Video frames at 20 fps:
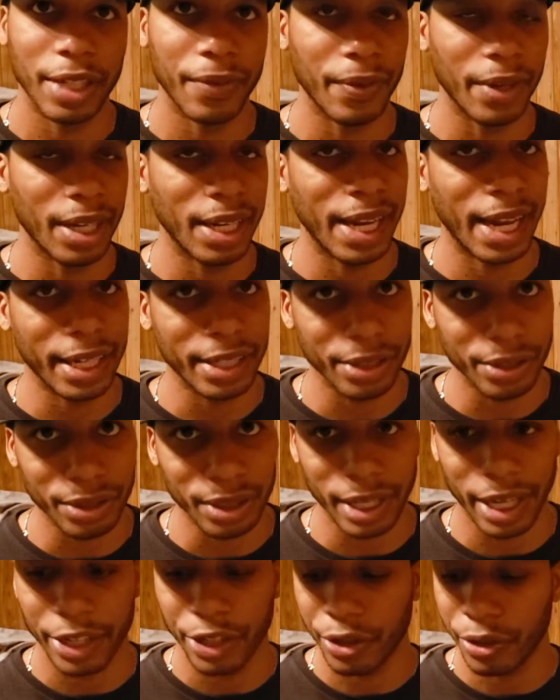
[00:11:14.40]
different
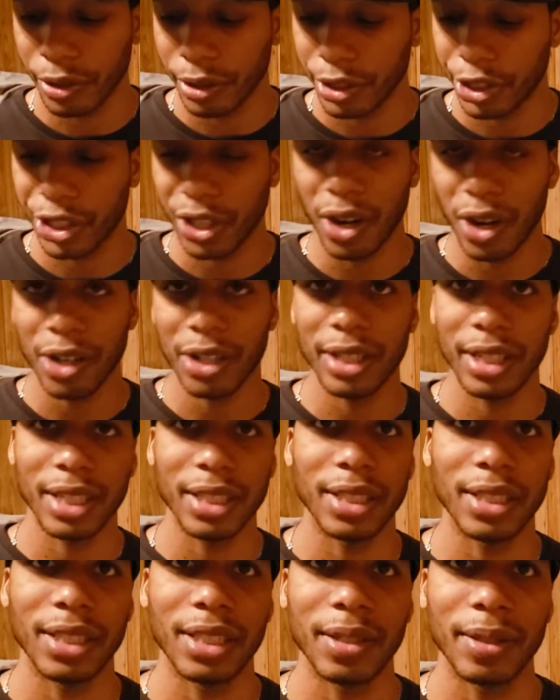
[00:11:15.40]
connectors, and your charger
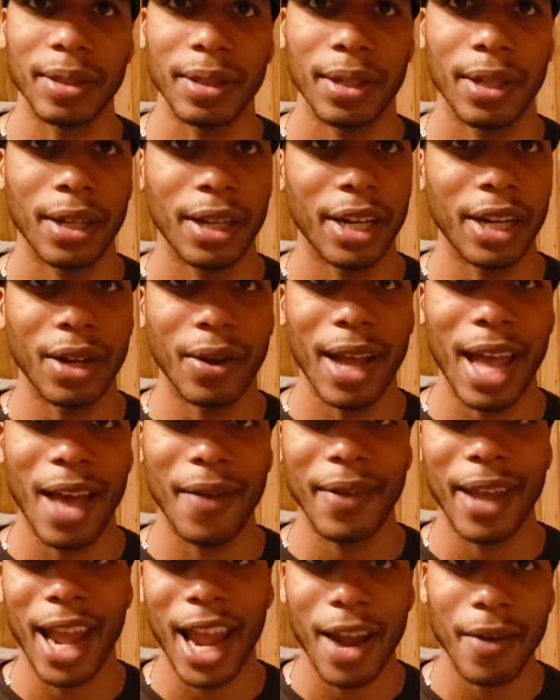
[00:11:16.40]
doesn't,
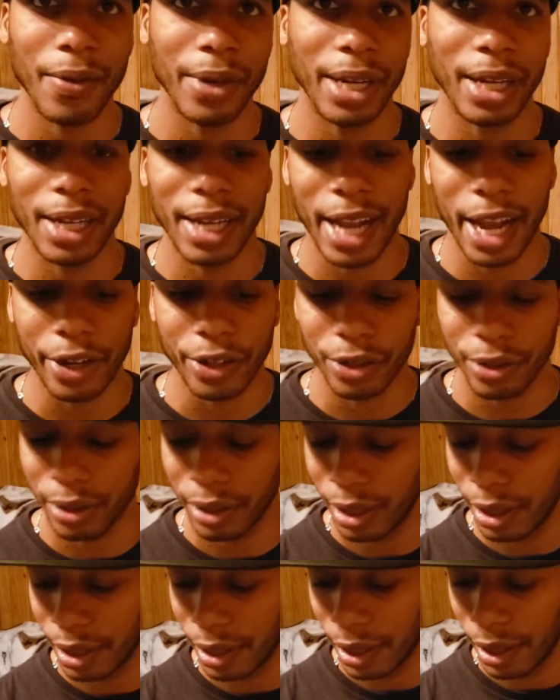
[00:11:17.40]
have every
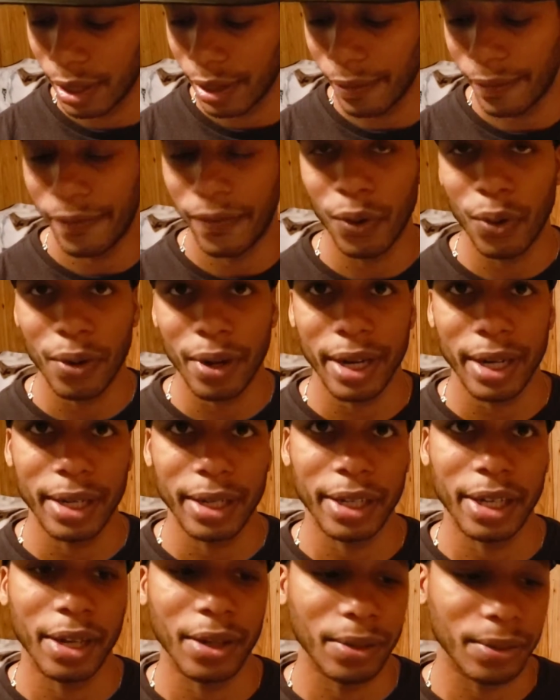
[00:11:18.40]
connector for it,